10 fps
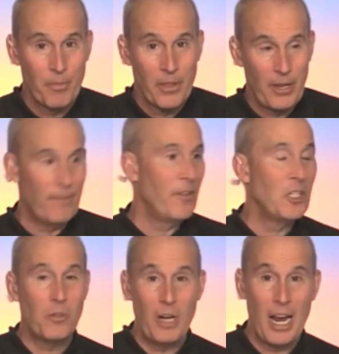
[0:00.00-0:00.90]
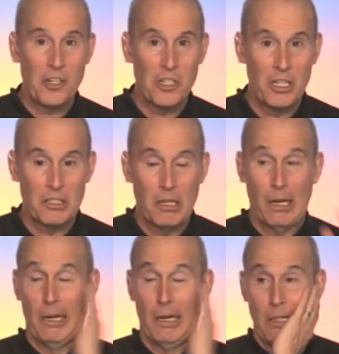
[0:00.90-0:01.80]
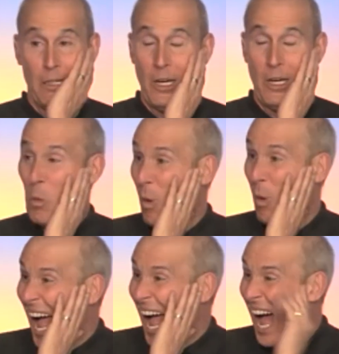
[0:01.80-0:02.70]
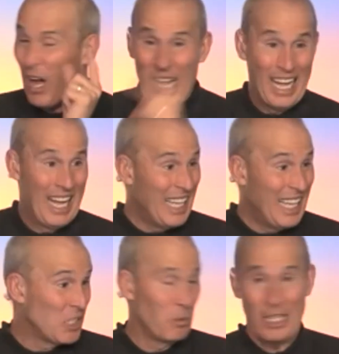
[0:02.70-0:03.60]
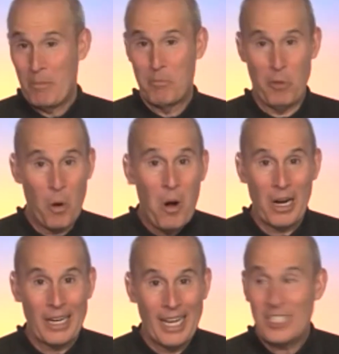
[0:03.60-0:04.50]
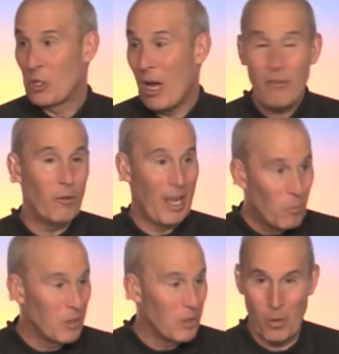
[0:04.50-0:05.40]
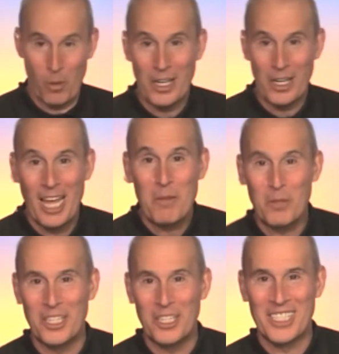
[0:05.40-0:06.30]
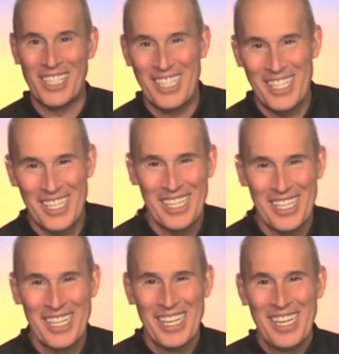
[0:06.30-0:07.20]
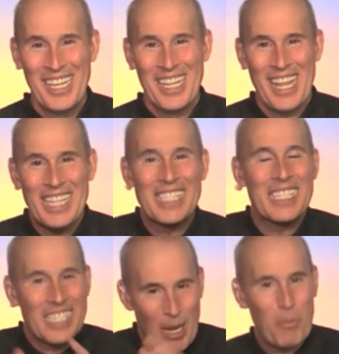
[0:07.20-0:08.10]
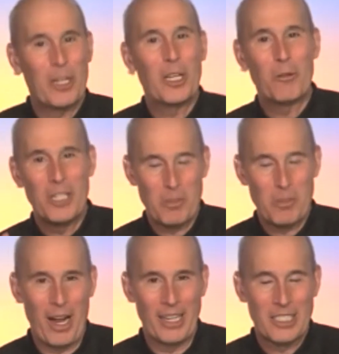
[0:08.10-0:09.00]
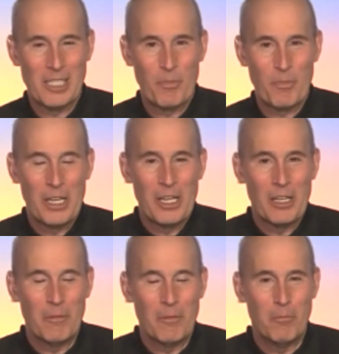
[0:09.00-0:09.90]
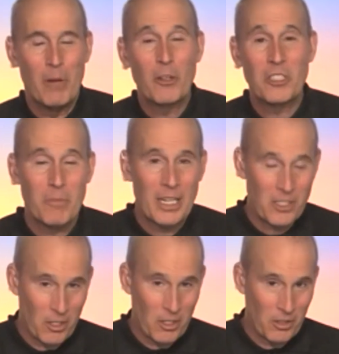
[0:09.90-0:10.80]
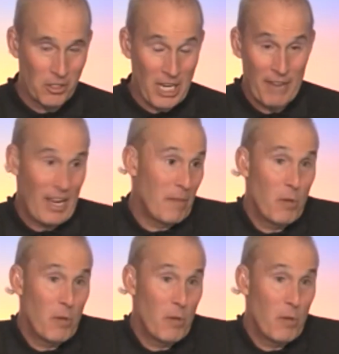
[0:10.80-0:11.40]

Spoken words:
their first reaction is, oh, wow, that's really boring. That's awful. I wouldn't want to watch that person. That's the typical response most of my students have, and